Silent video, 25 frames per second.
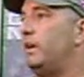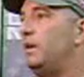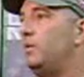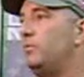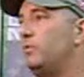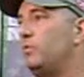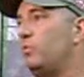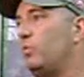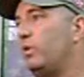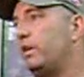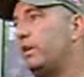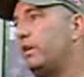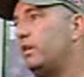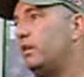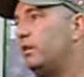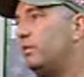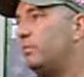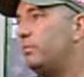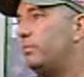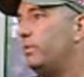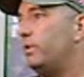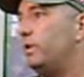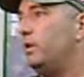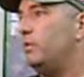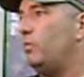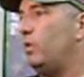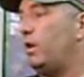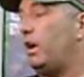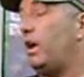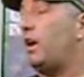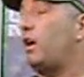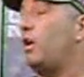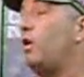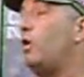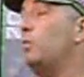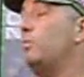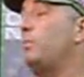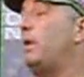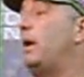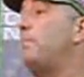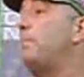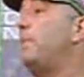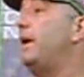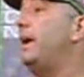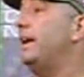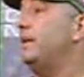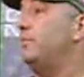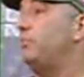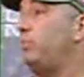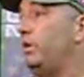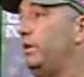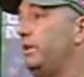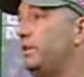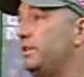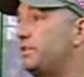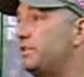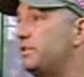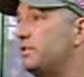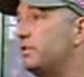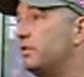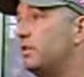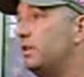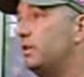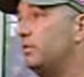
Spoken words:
I would wake up in what I called my bad place.